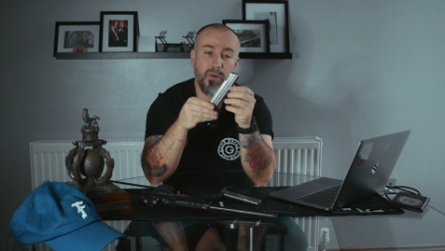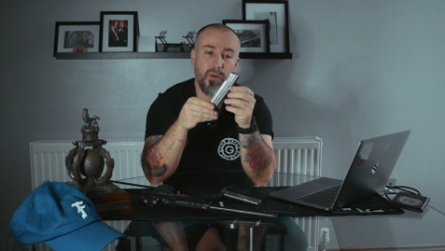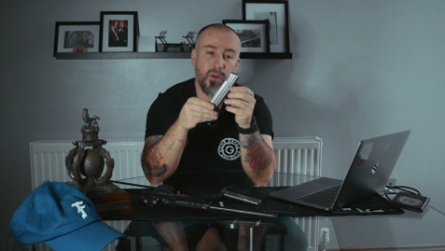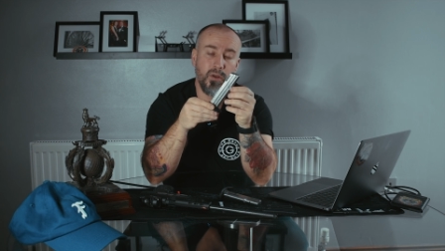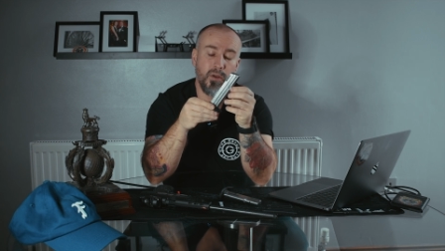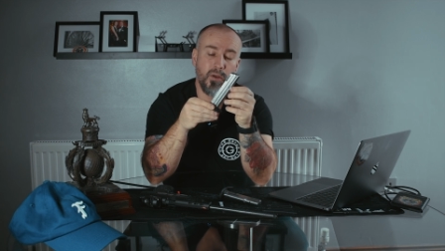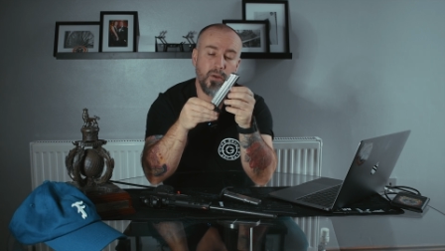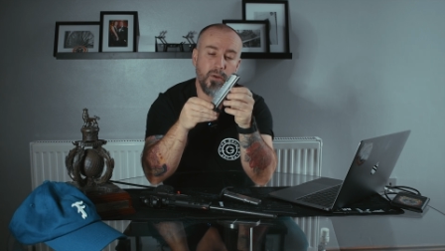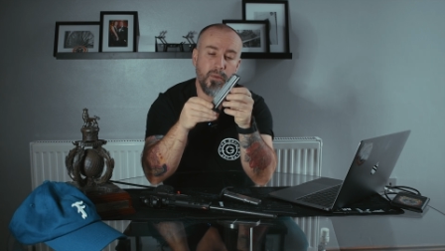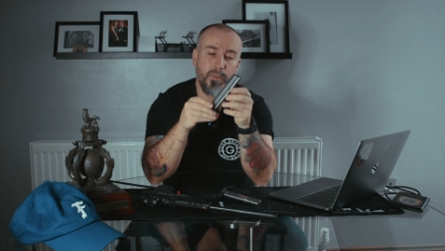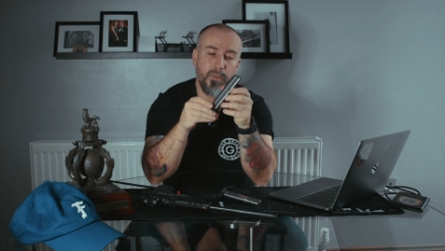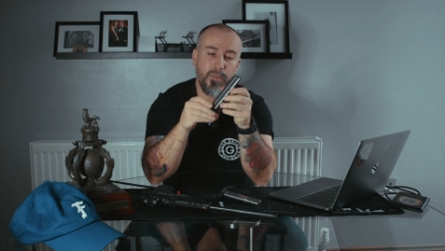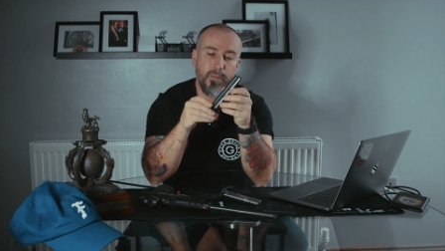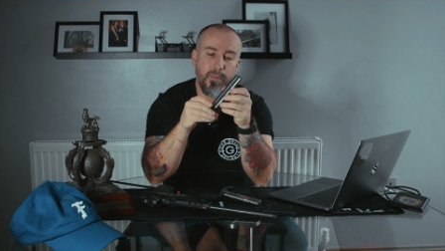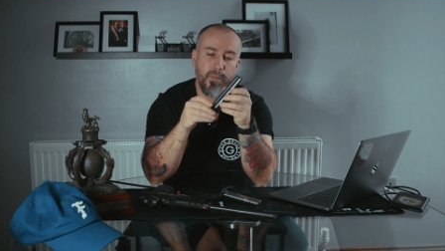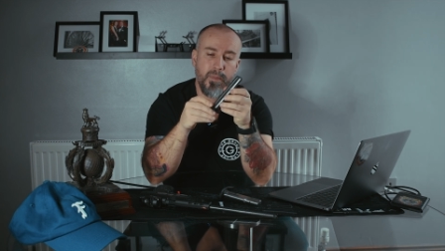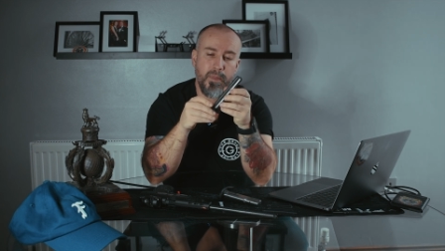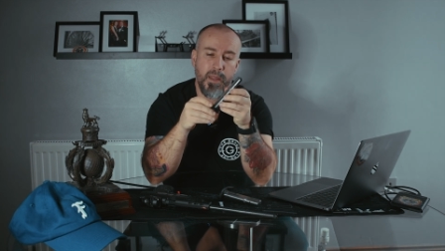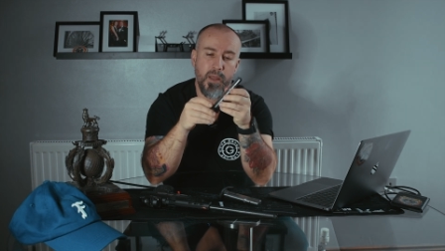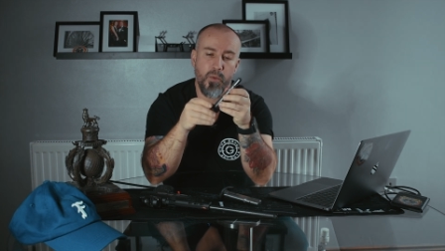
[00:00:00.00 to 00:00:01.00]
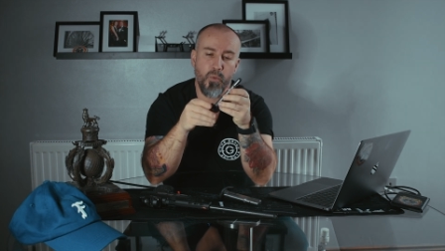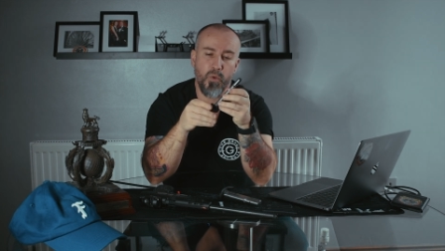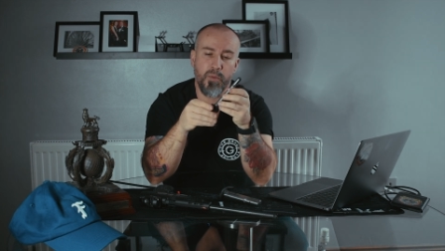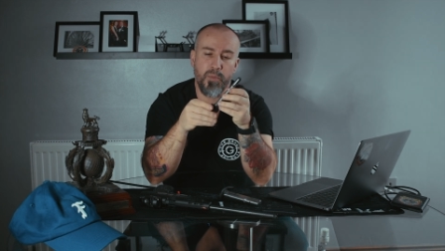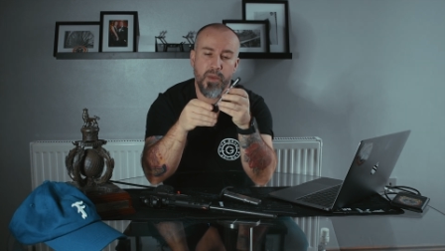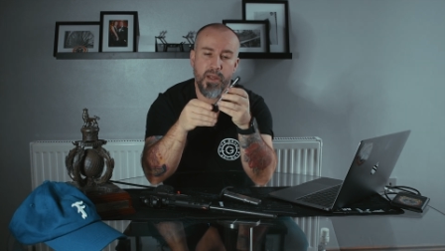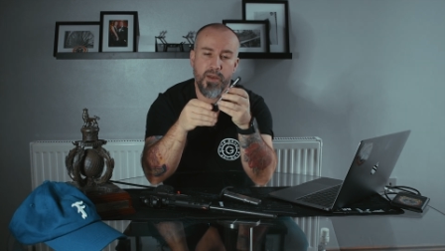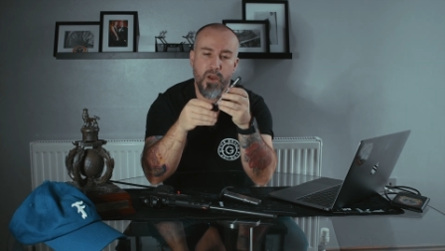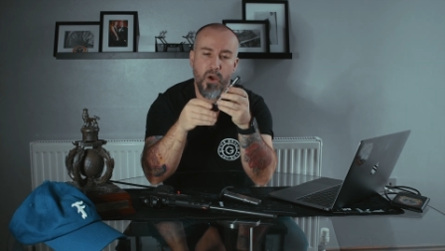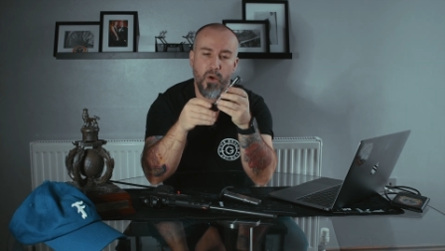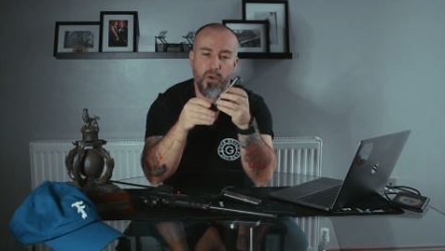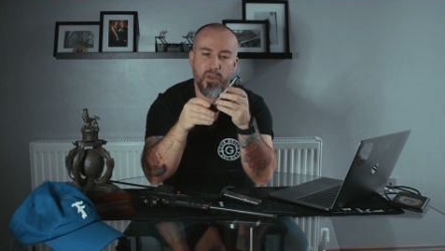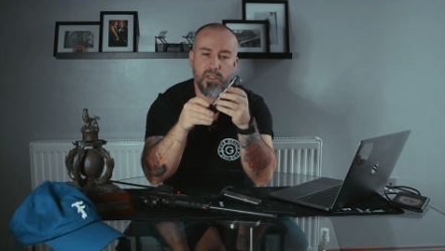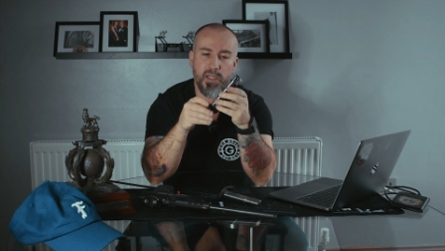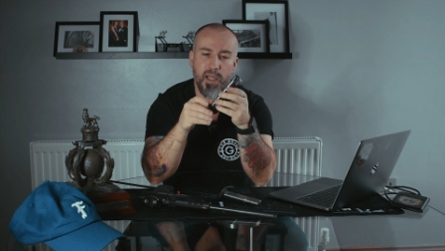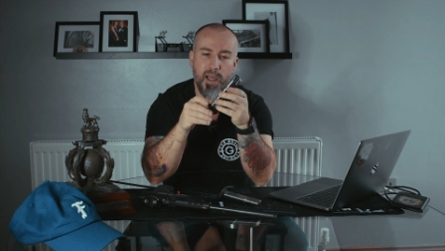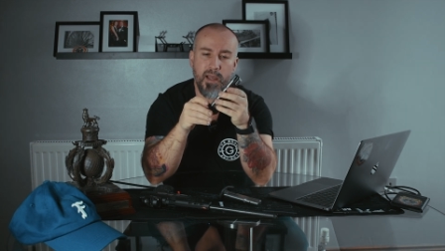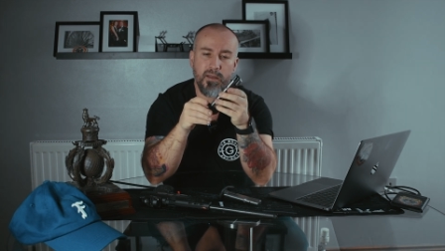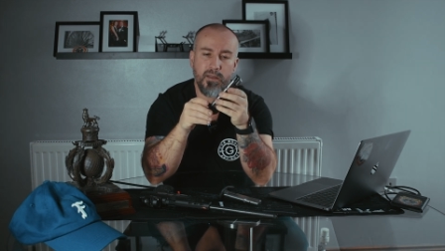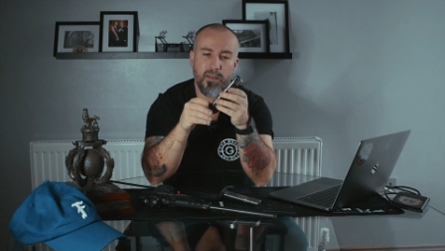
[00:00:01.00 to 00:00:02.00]
It would have been
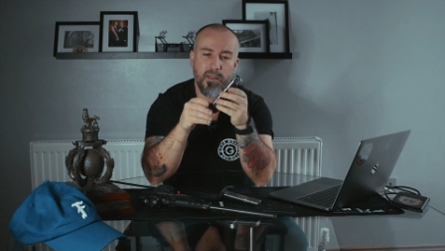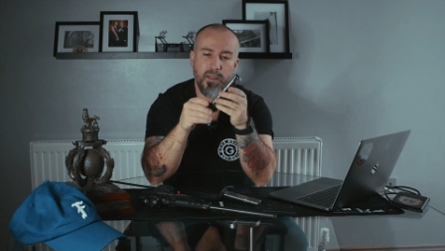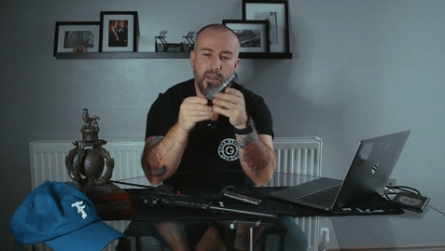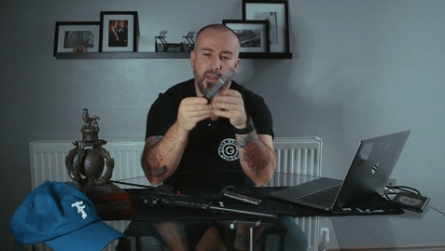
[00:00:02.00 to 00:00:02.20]
nicer